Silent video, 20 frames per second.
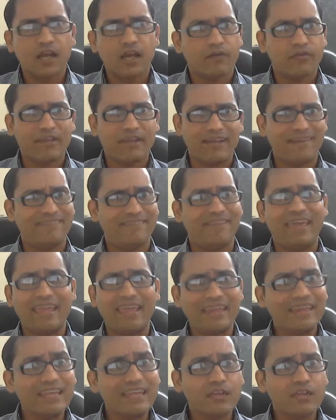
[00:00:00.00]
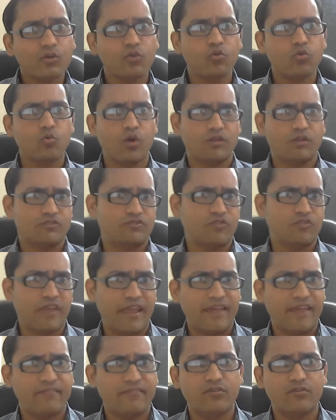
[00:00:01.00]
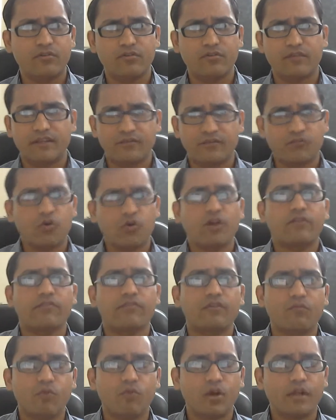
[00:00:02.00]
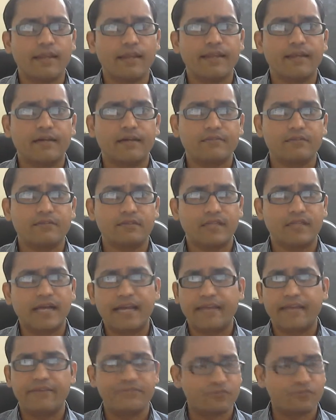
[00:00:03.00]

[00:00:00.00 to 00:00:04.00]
will have any clue whatsoever that what we want in our life.